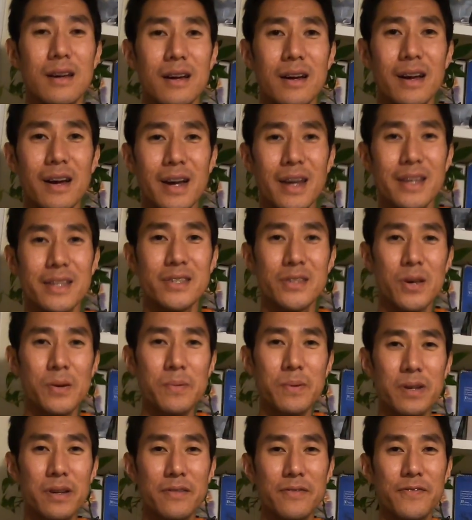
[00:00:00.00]
Alright, so
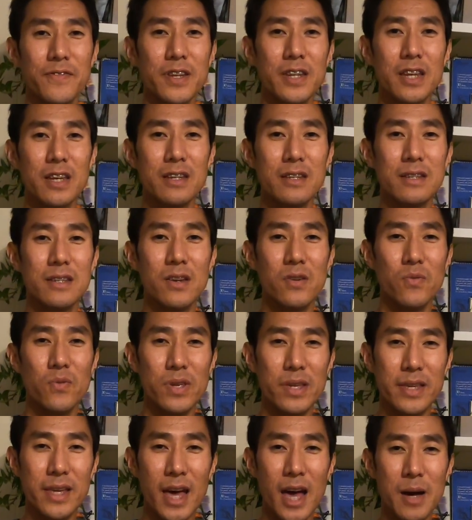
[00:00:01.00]
I'm gonna finish the
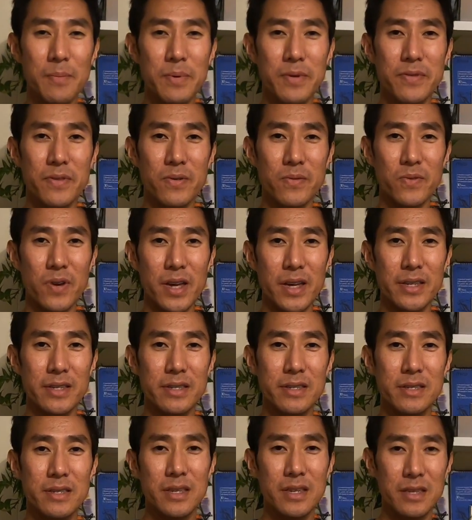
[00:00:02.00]
recap of the
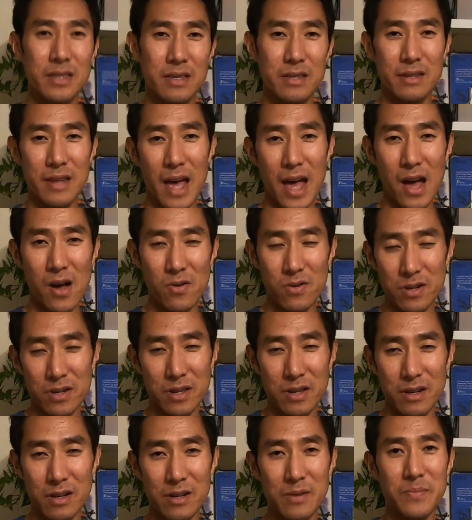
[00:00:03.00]
race now in
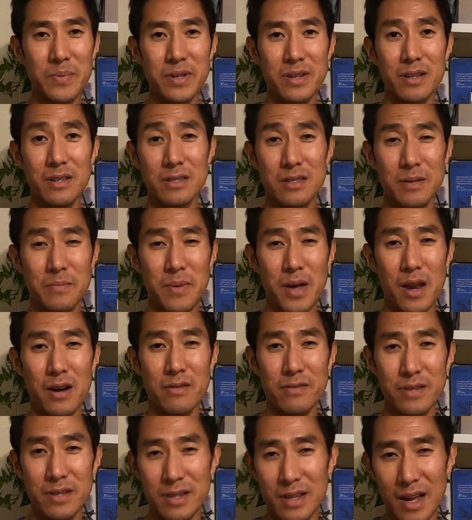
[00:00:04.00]
here because the
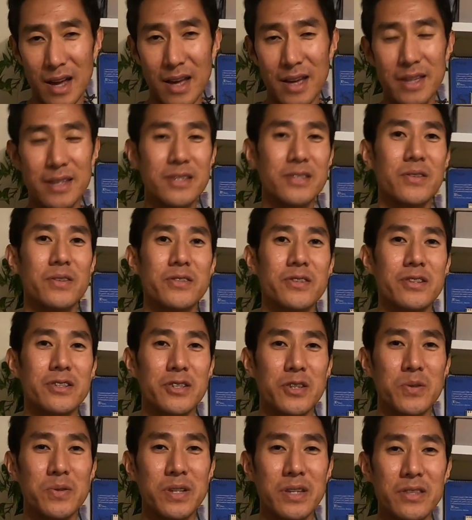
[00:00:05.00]
battery died, so I
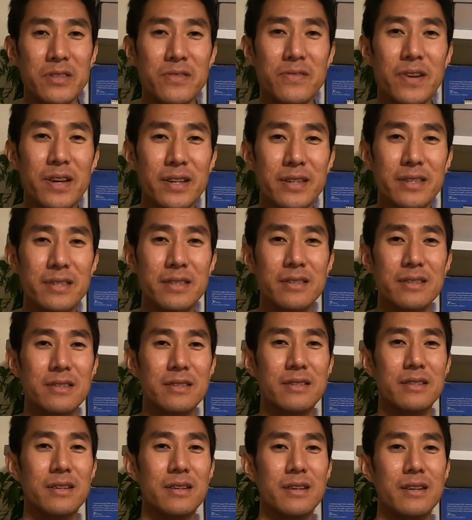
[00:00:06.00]
couldn't do it in the race.